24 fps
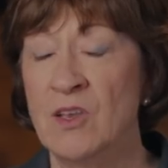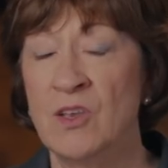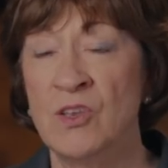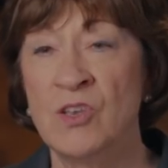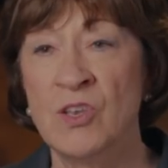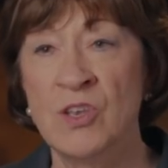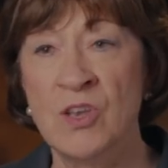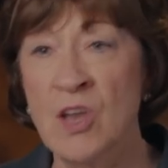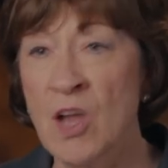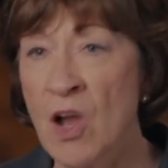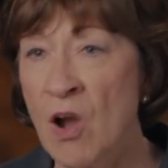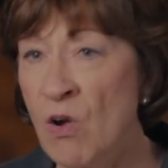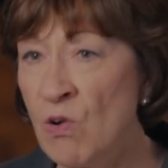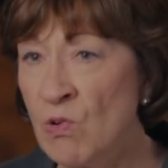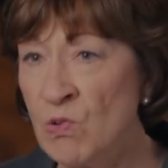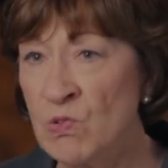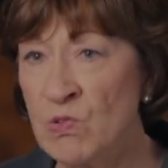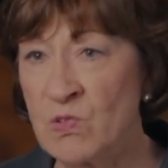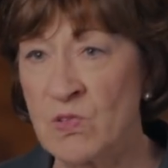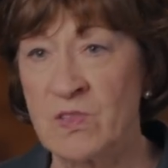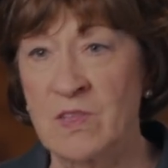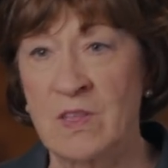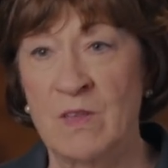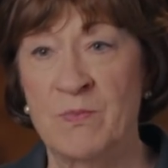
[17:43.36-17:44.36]
no
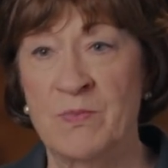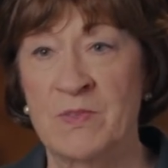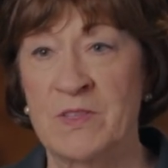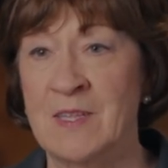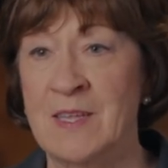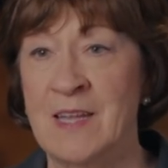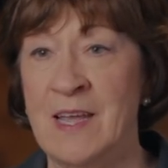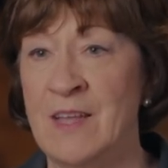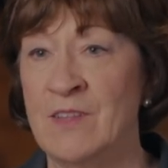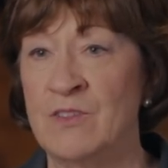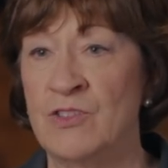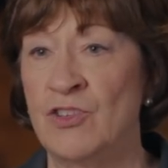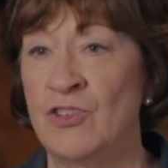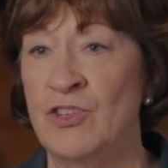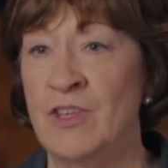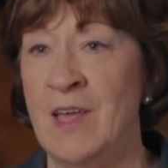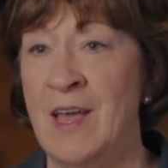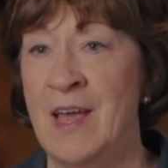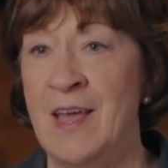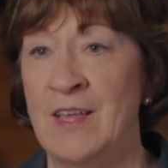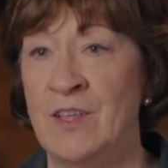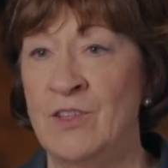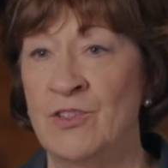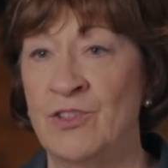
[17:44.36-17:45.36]

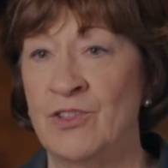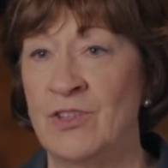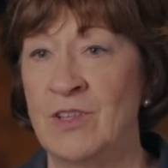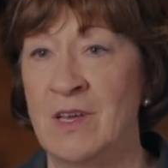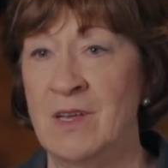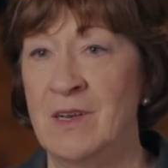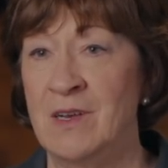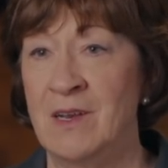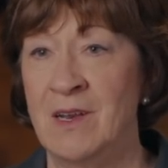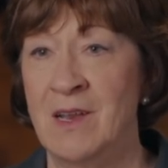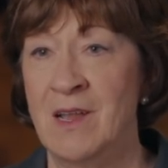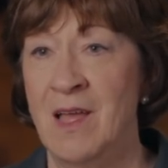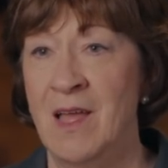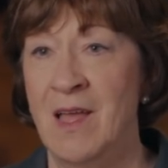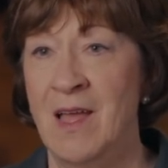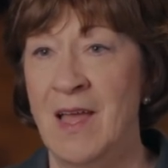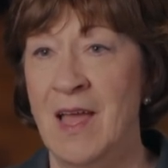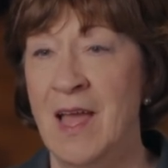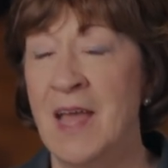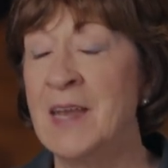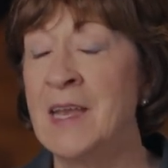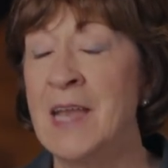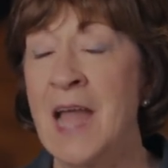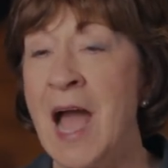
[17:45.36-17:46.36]
substantiation,
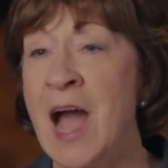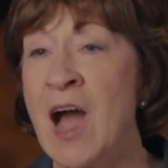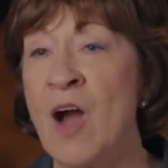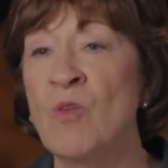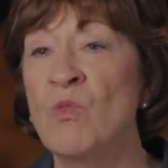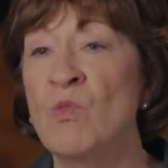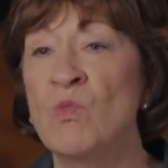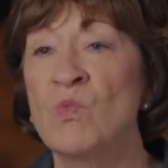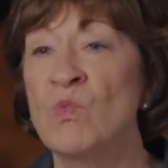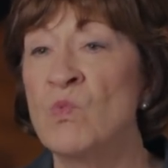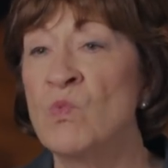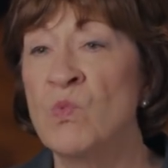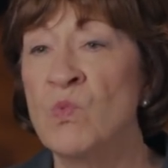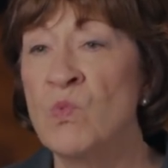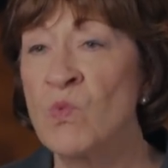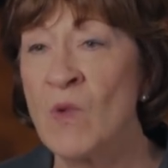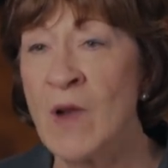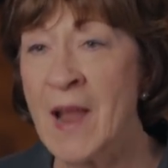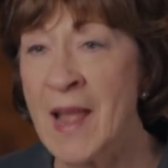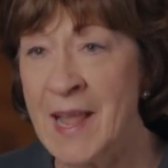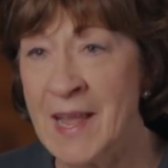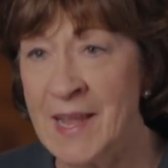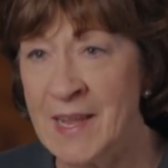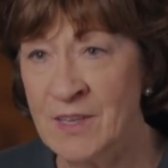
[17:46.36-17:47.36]
an
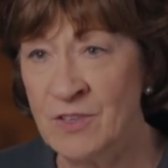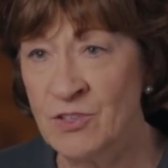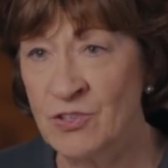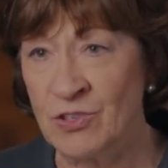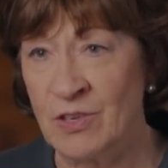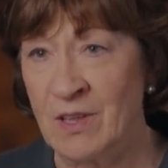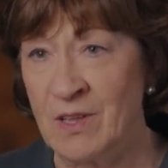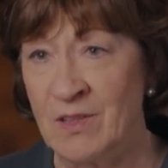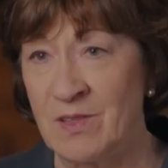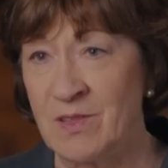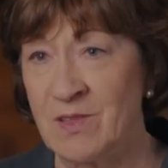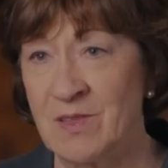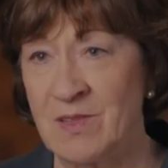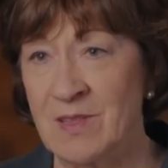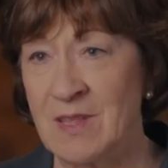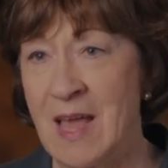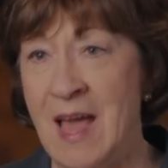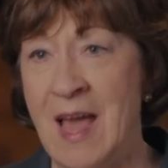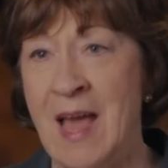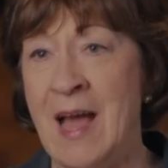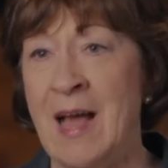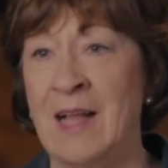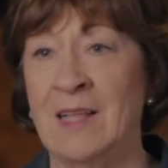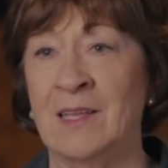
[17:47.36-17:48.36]
outrageous
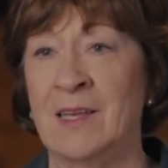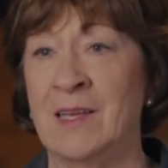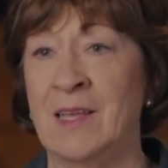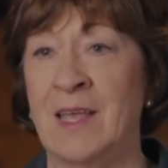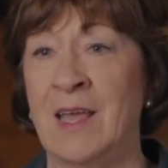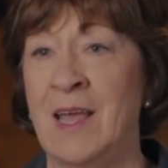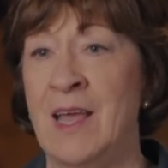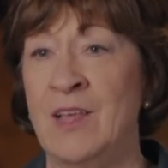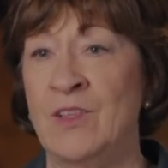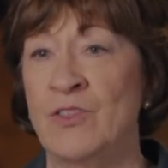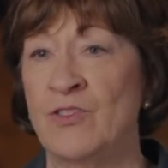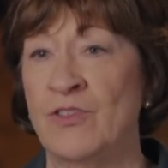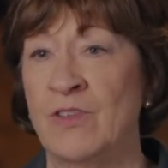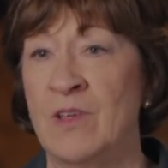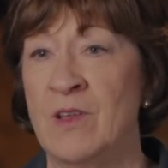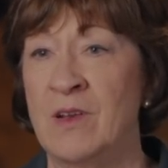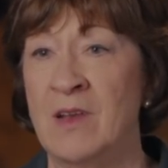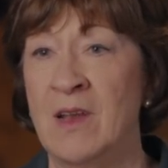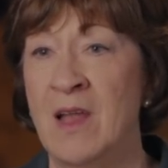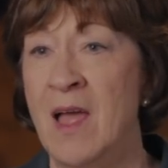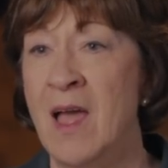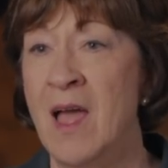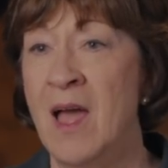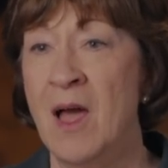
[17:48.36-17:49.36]

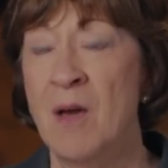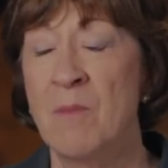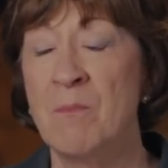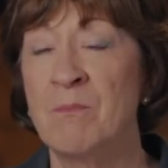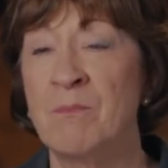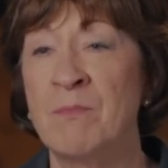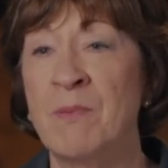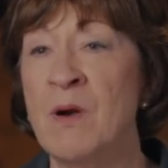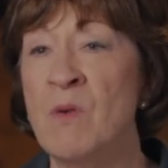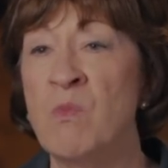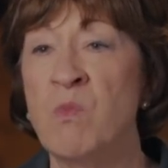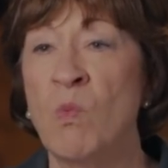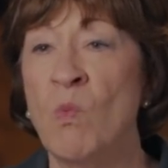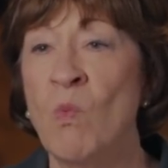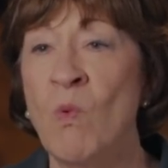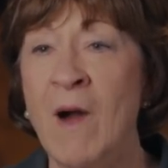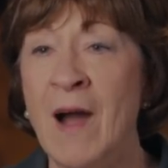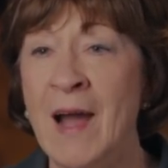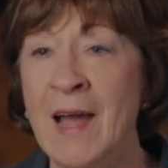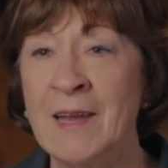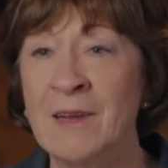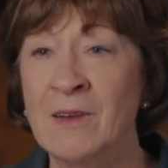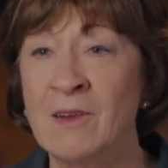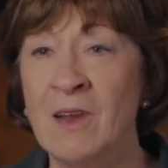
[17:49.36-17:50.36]
allegation, but
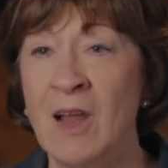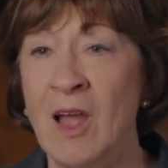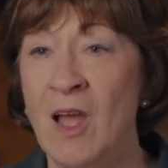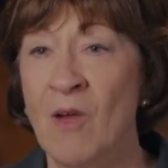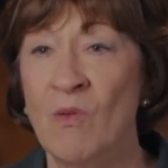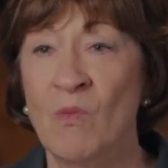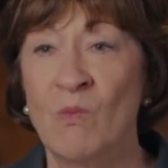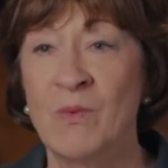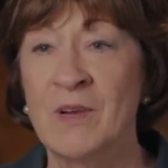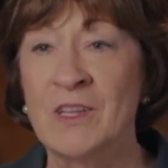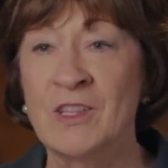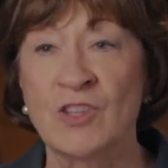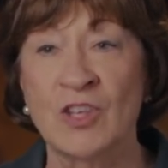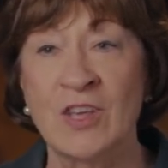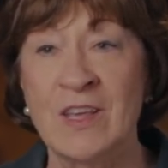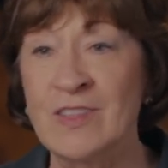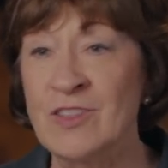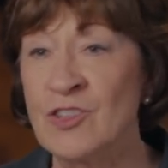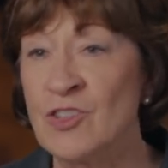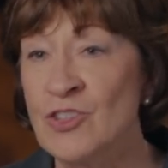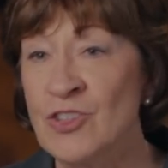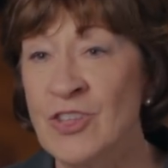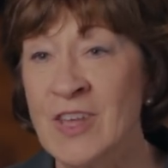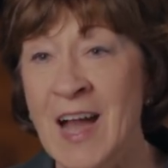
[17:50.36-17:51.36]
one which
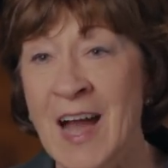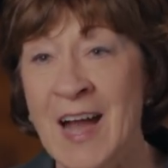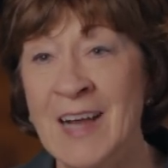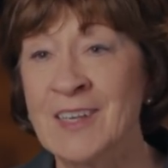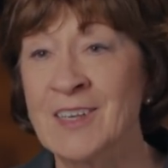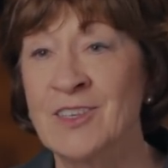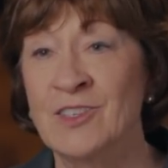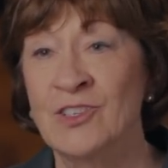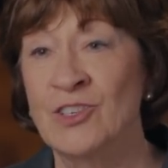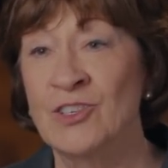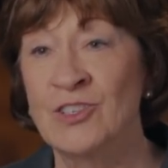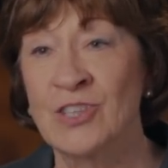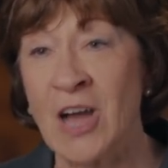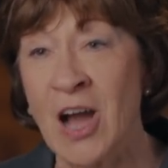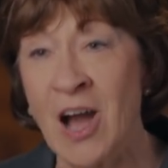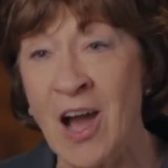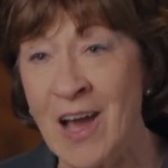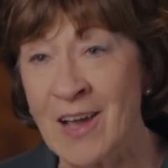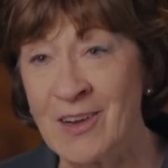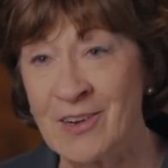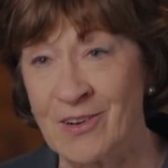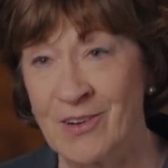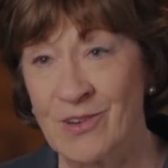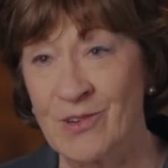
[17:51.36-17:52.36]
his young
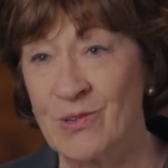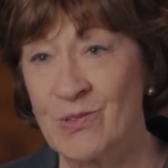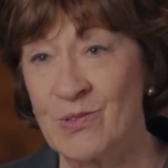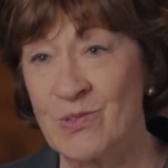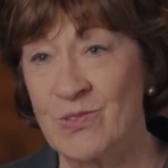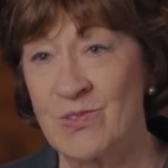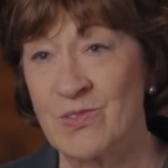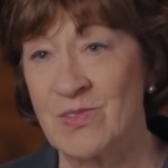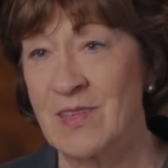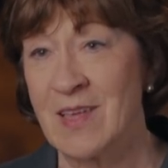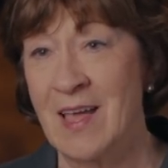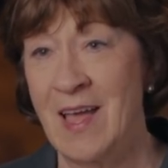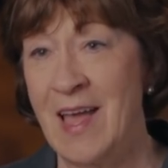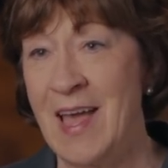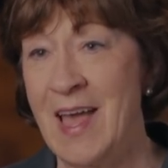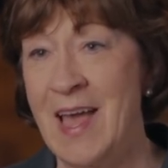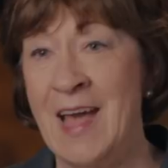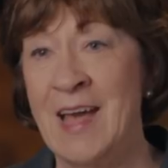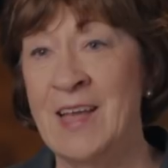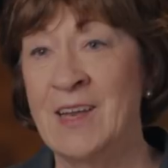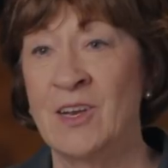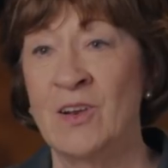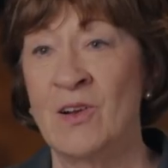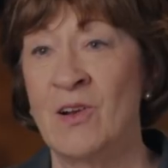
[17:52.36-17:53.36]
daughters
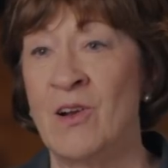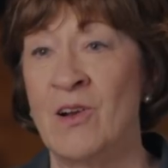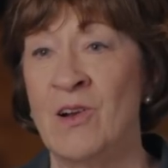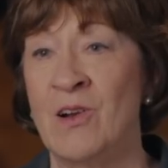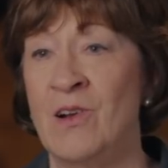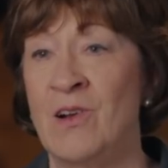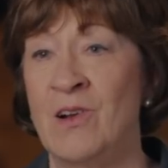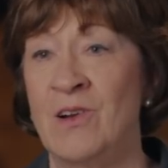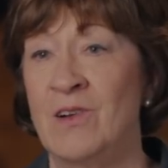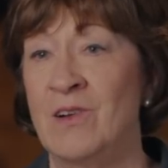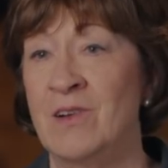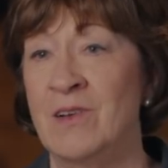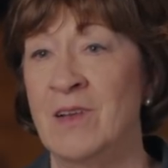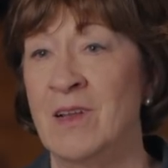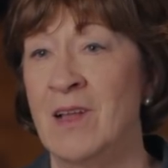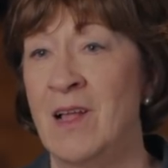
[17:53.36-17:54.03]
had heard.